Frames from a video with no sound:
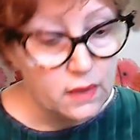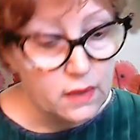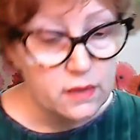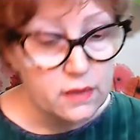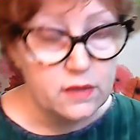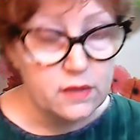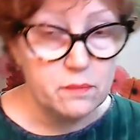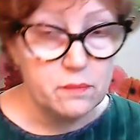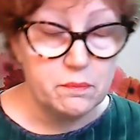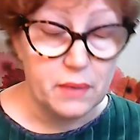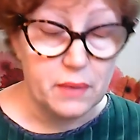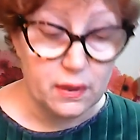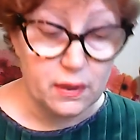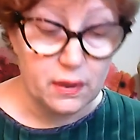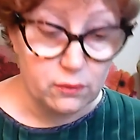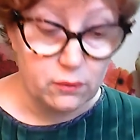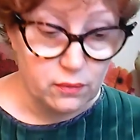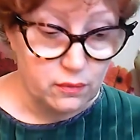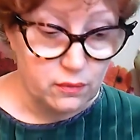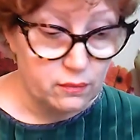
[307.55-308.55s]
The
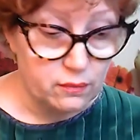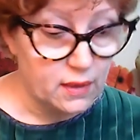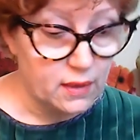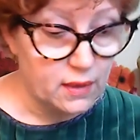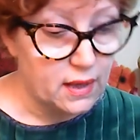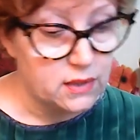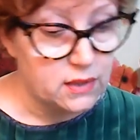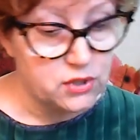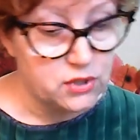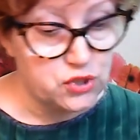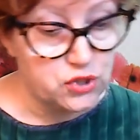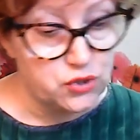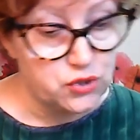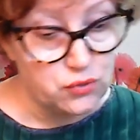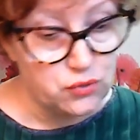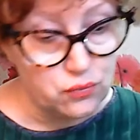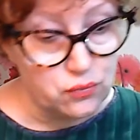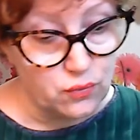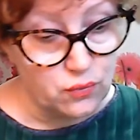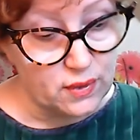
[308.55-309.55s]
big room had
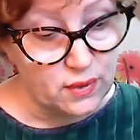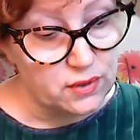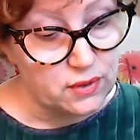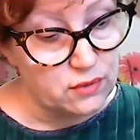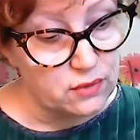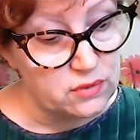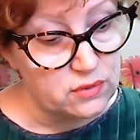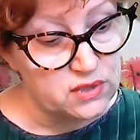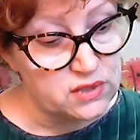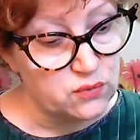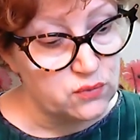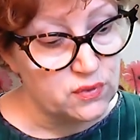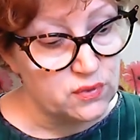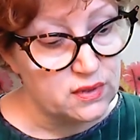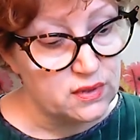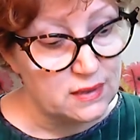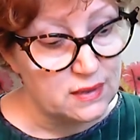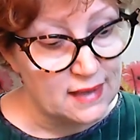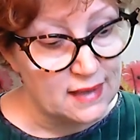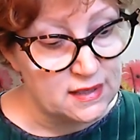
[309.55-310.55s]
two windows
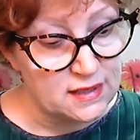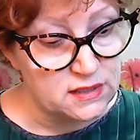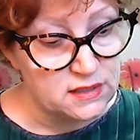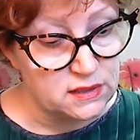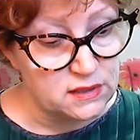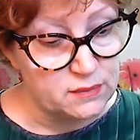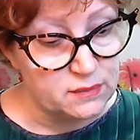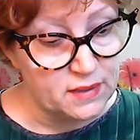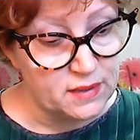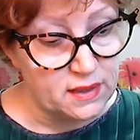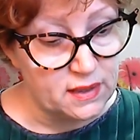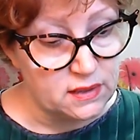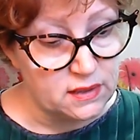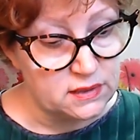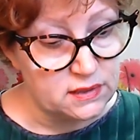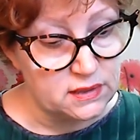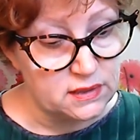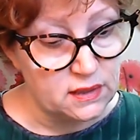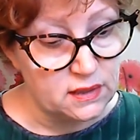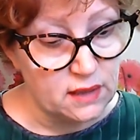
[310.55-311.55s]
with glass in the
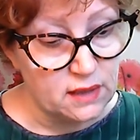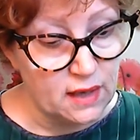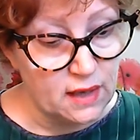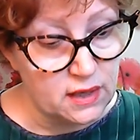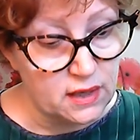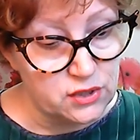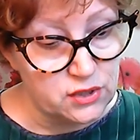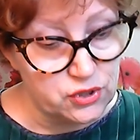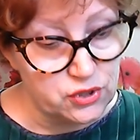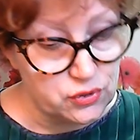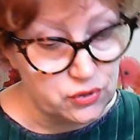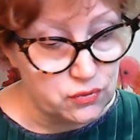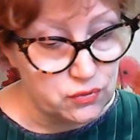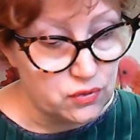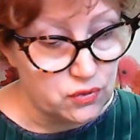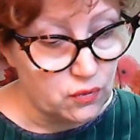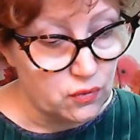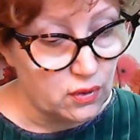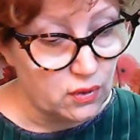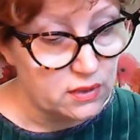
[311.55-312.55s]
panes, and it had two
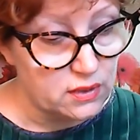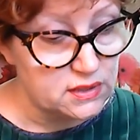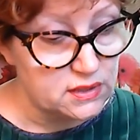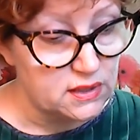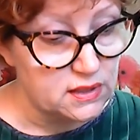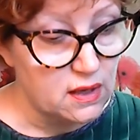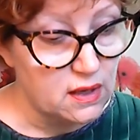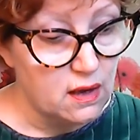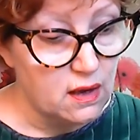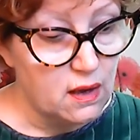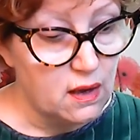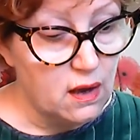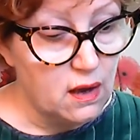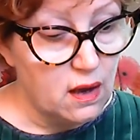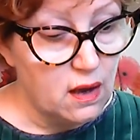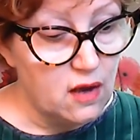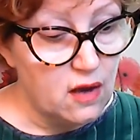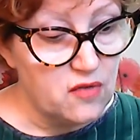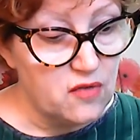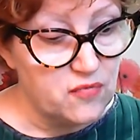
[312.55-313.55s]
doors,
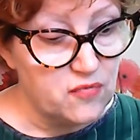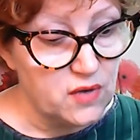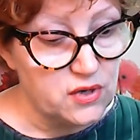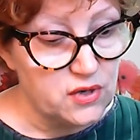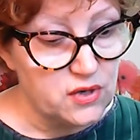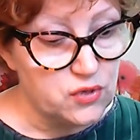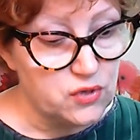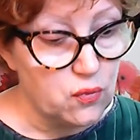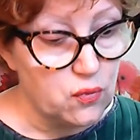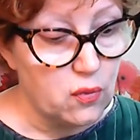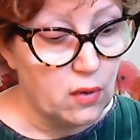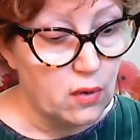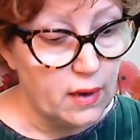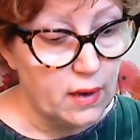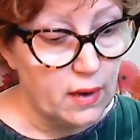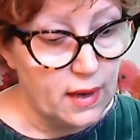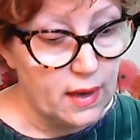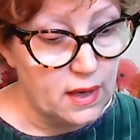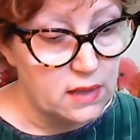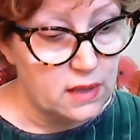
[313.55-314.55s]
a front door
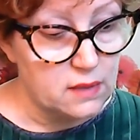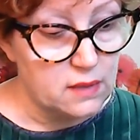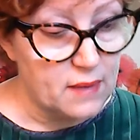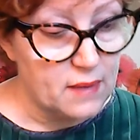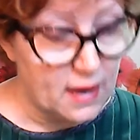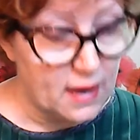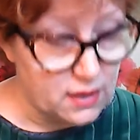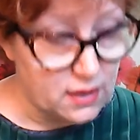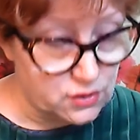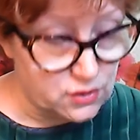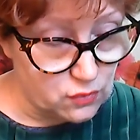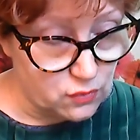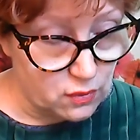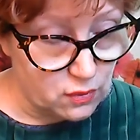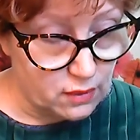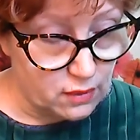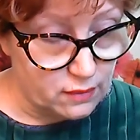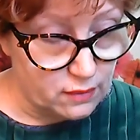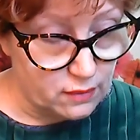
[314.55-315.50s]
and a back door.